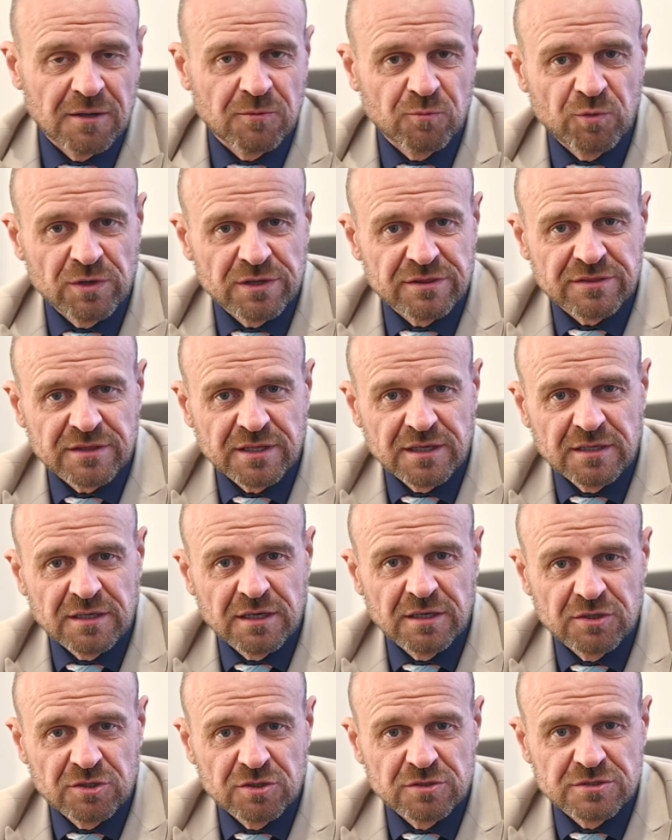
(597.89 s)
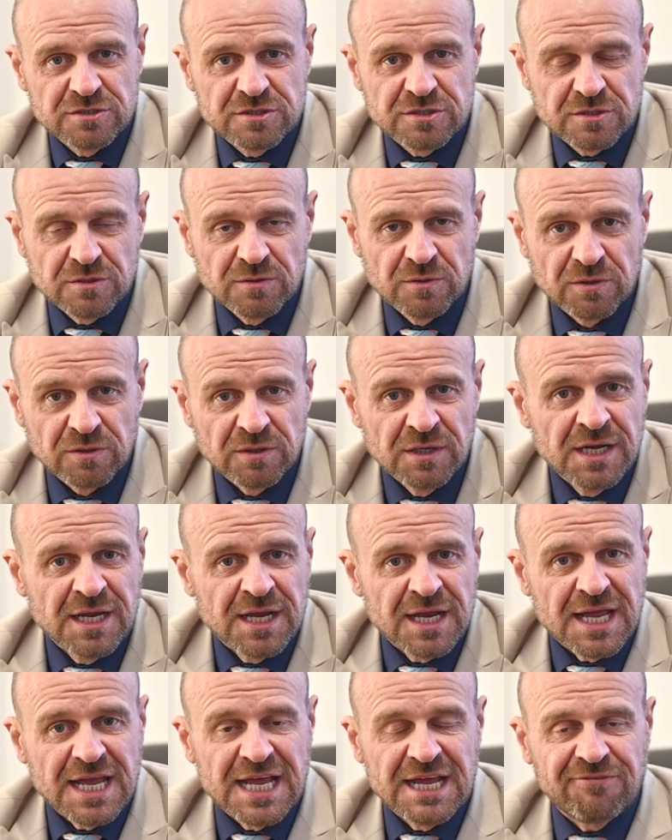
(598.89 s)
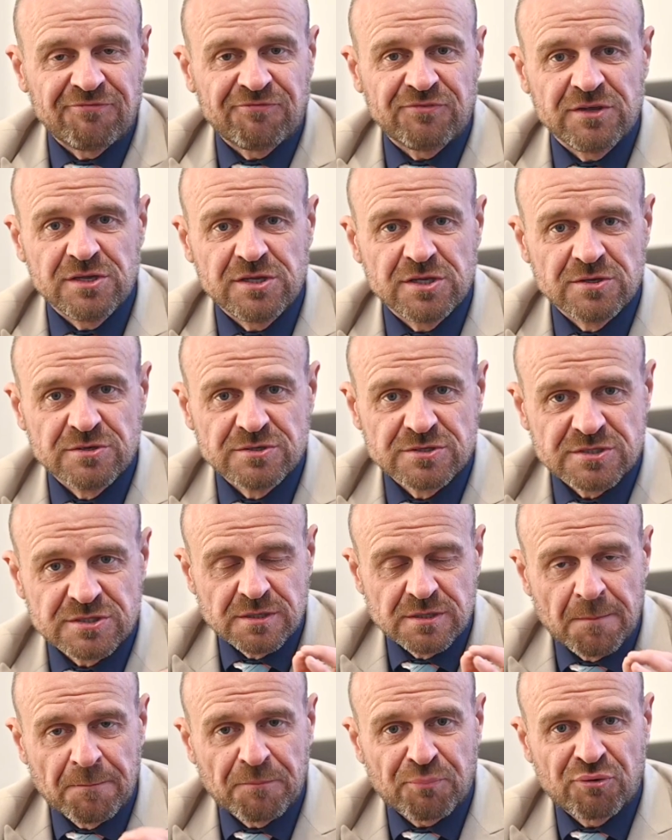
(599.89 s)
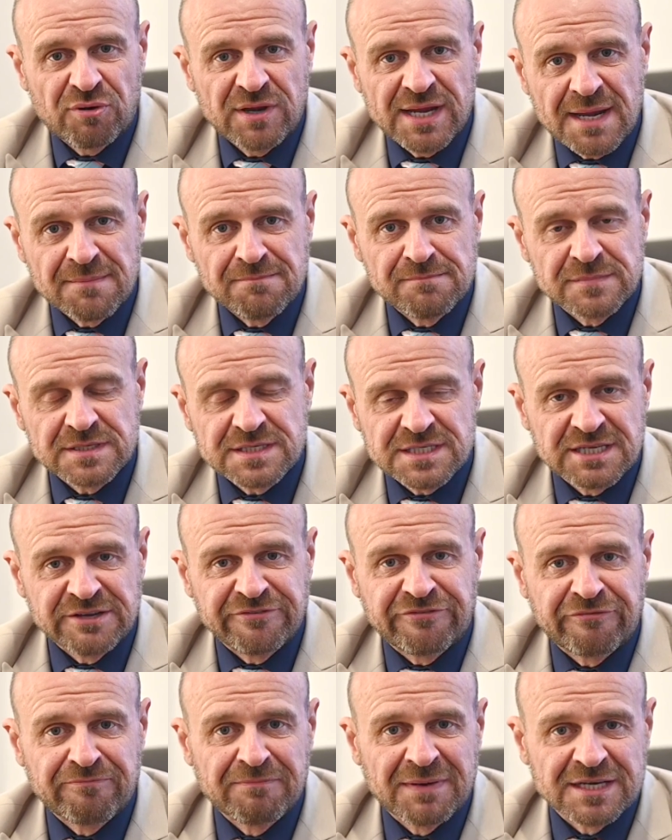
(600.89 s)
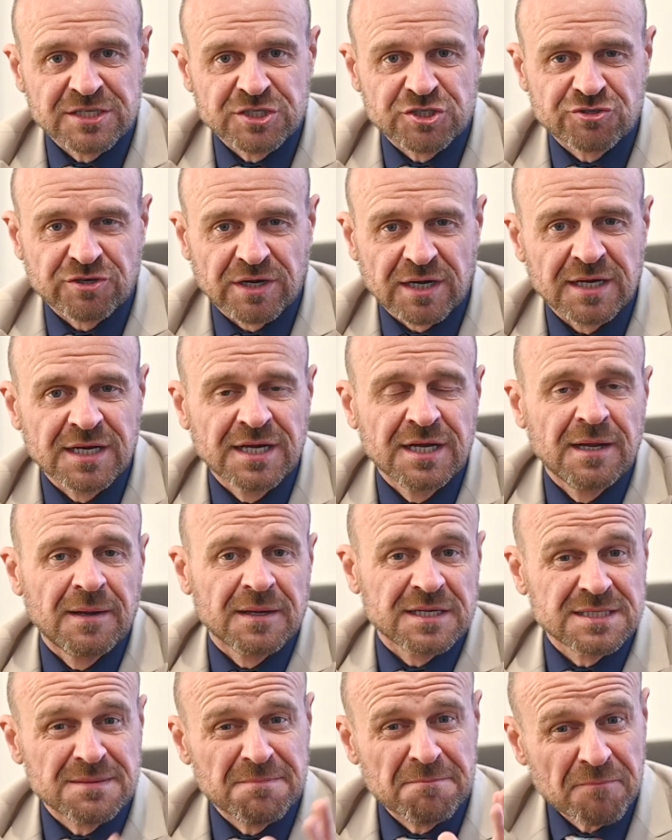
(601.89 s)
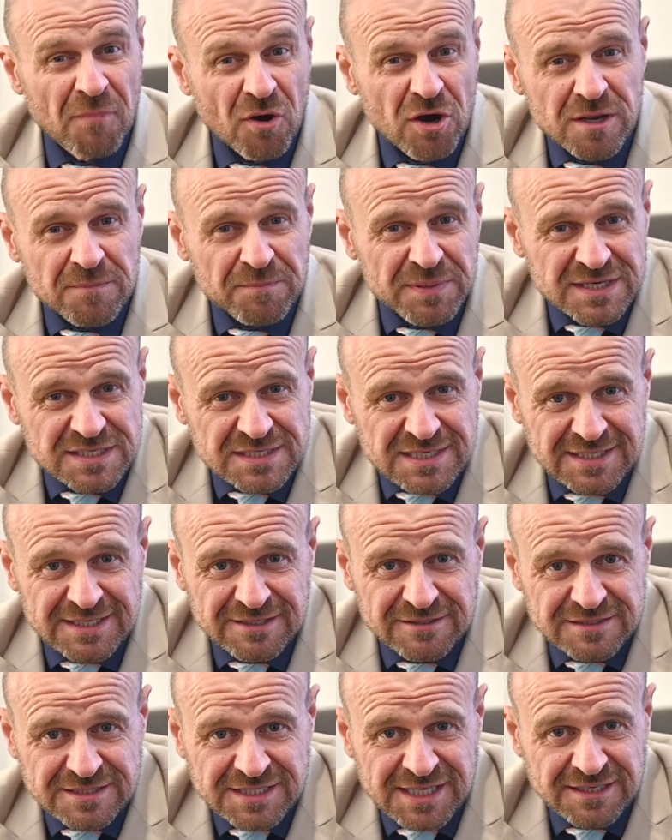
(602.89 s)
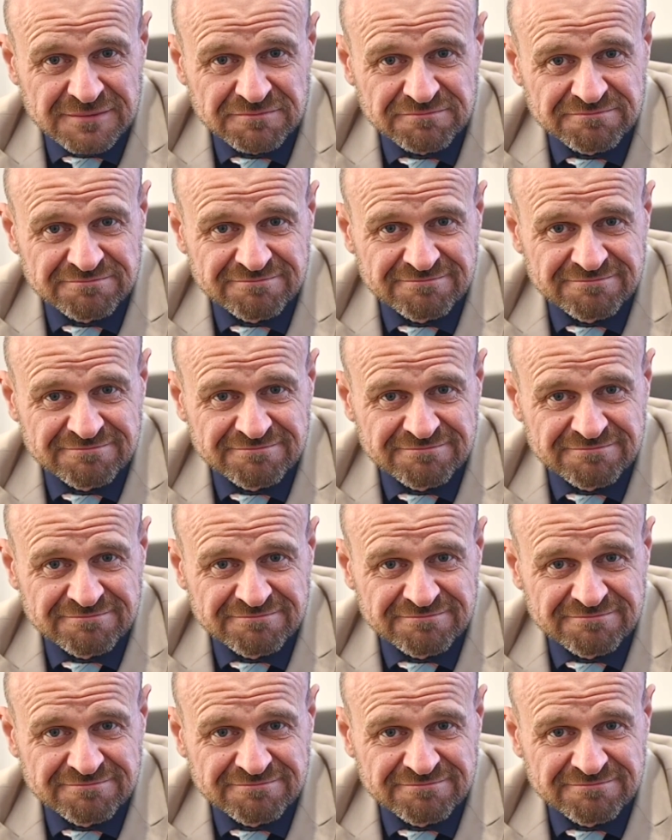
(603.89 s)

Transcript: with a good score, if you use preemptive mantra, because it might be a 10 out of 10.